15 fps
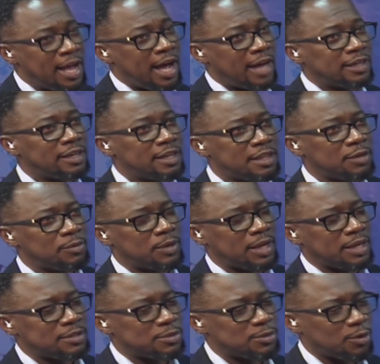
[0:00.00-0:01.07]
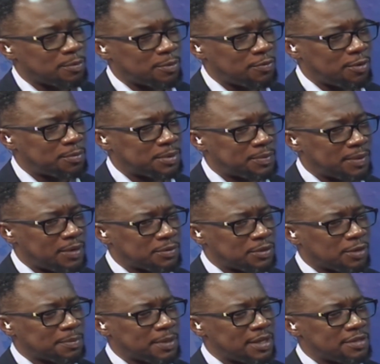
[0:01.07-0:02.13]
Another thing we'd like to talk before we round
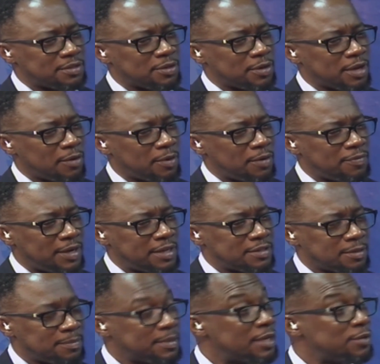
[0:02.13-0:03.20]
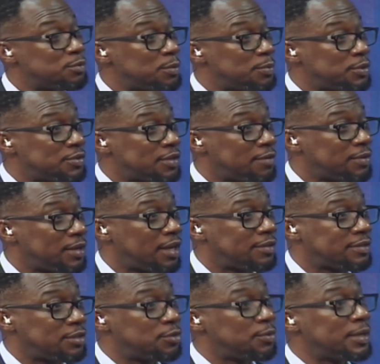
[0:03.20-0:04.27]
up is, okay, we find sometimes people travel out
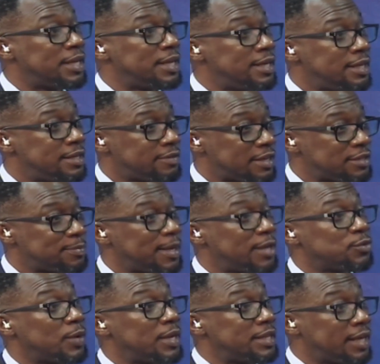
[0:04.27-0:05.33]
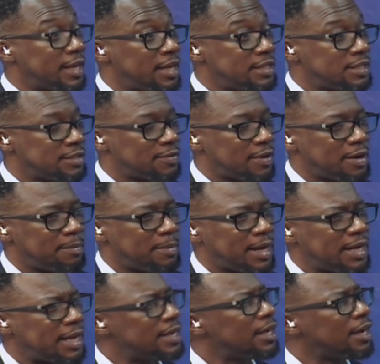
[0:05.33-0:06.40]
and do a kidney transplant when the case is very
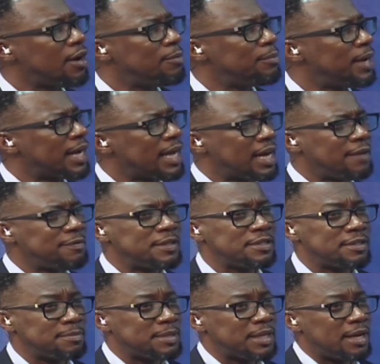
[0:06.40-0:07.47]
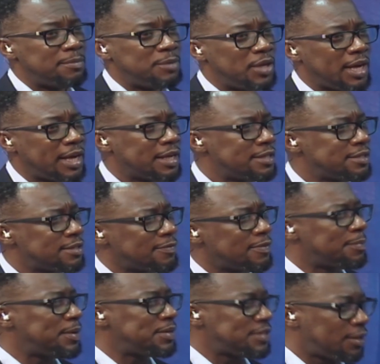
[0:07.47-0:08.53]
bad, and they come back, and after some time, you hear cases of the
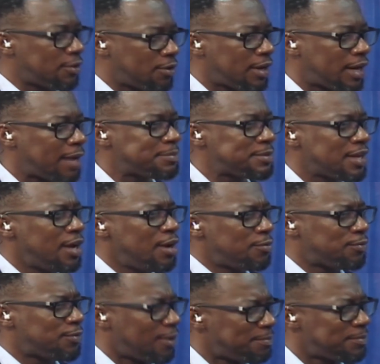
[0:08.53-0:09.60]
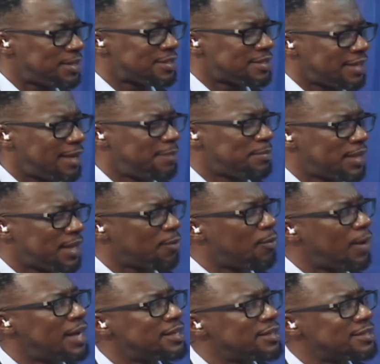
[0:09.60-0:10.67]
person collapsed from this same thing.
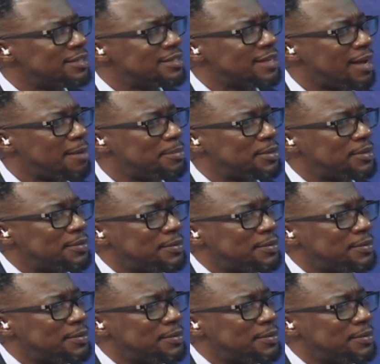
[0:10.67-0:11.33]
Why does this happen?